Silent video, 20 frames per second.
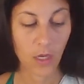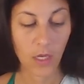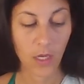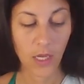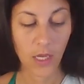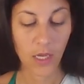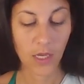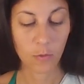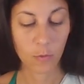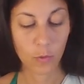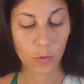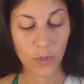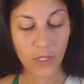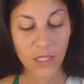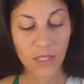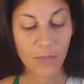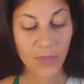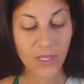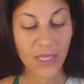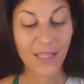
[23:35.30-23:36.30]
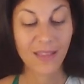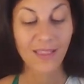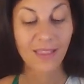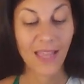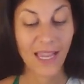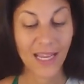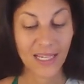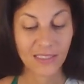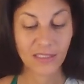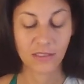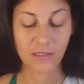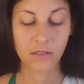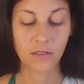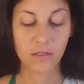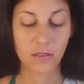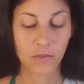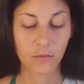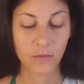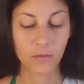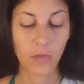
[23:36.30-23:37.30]
and really be
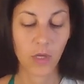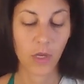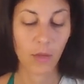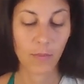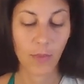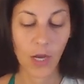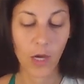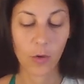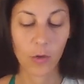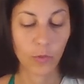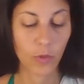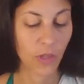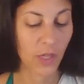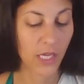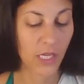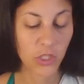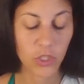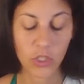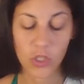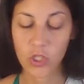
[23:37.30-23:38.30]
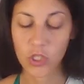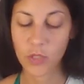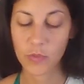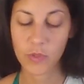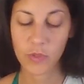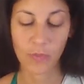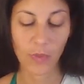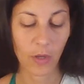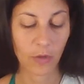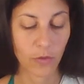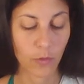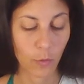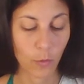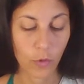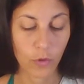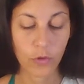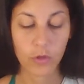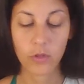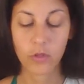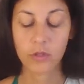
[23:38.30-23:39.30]
enlightened about relationships, about the
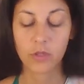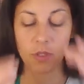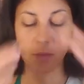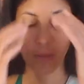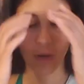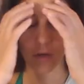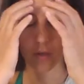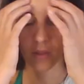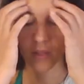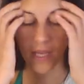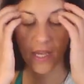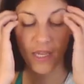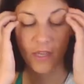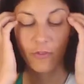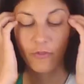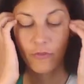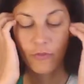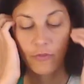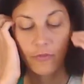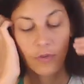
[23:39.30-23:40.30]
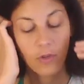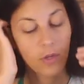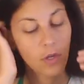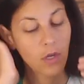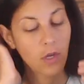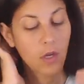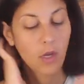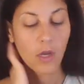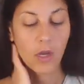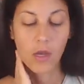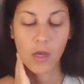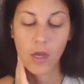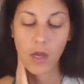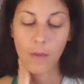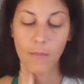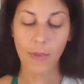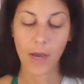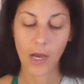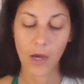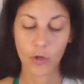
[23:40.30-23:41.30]
world, about life,
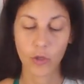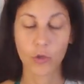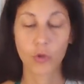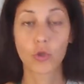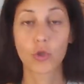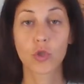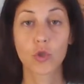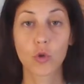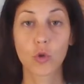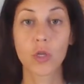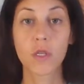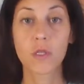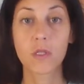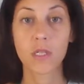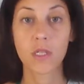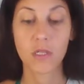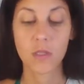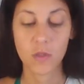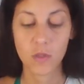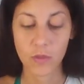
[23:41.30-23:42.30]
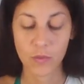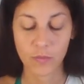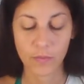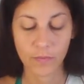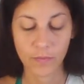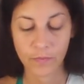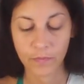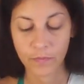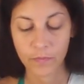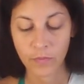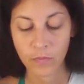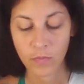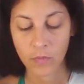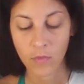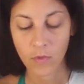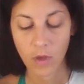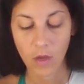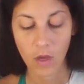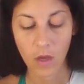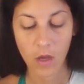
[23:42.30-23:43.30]
about your choices.
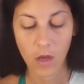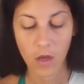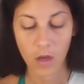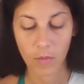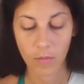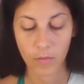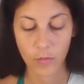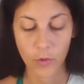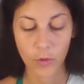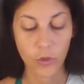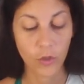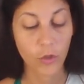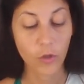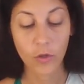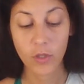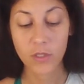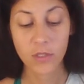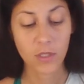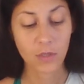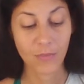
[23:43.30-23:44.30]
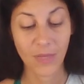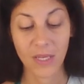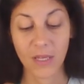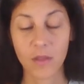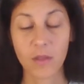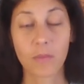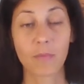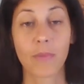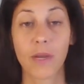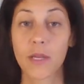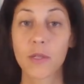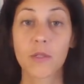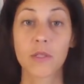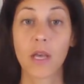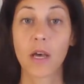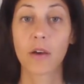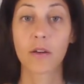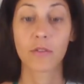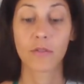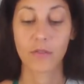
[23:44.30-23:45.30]
Um, you're going to make the best
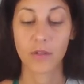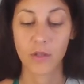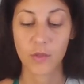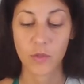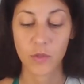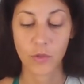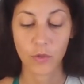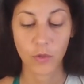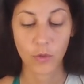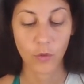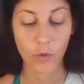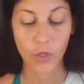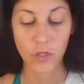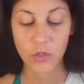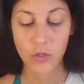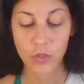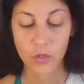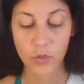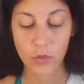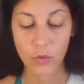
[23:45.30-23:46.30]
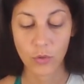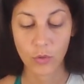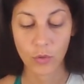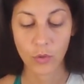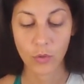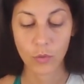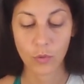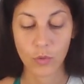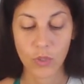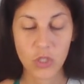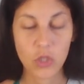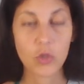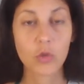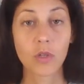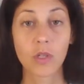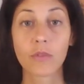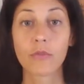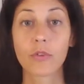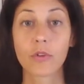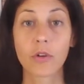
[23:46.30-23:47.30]
out of this. You're going to
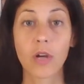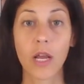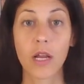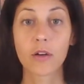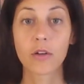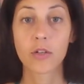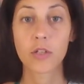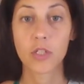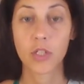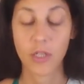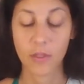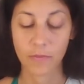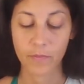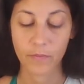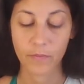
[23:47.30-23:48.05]
retrieve your energy.